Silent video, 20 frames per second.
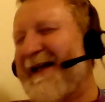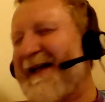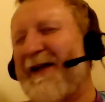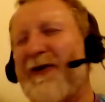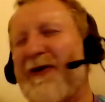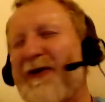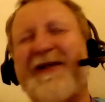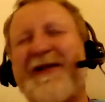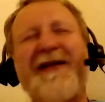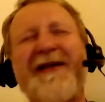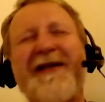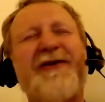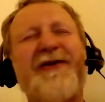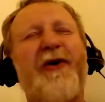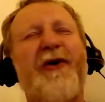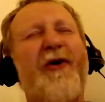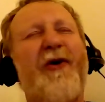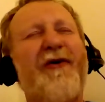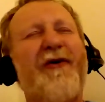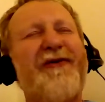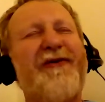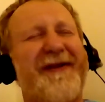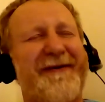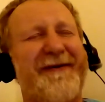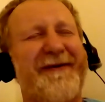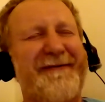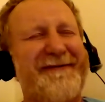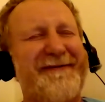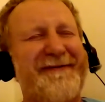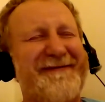You say it so
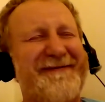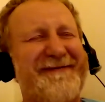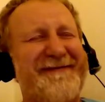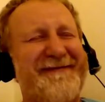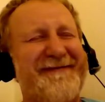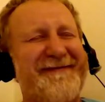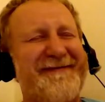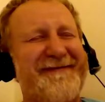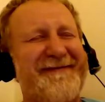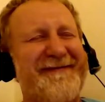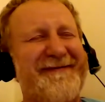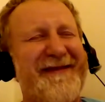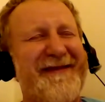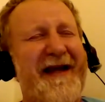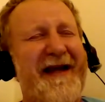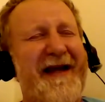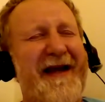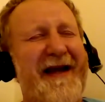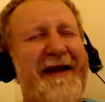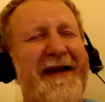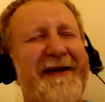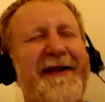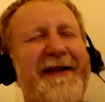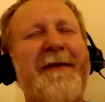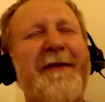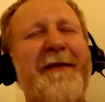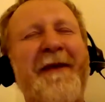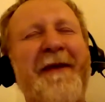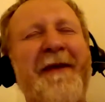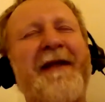often that
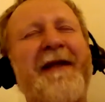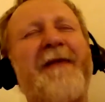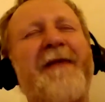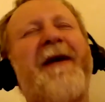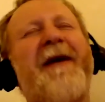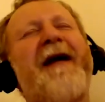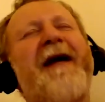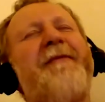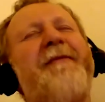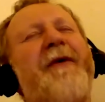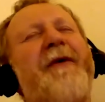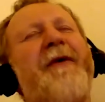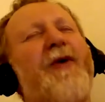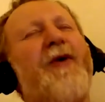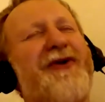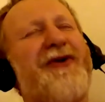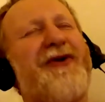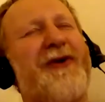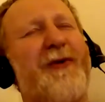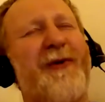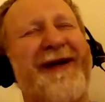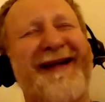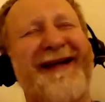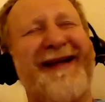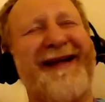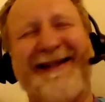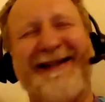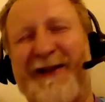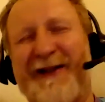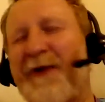the meaning might be washed
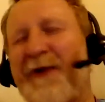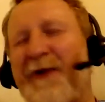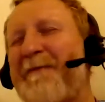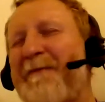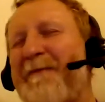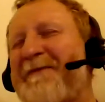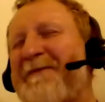away. So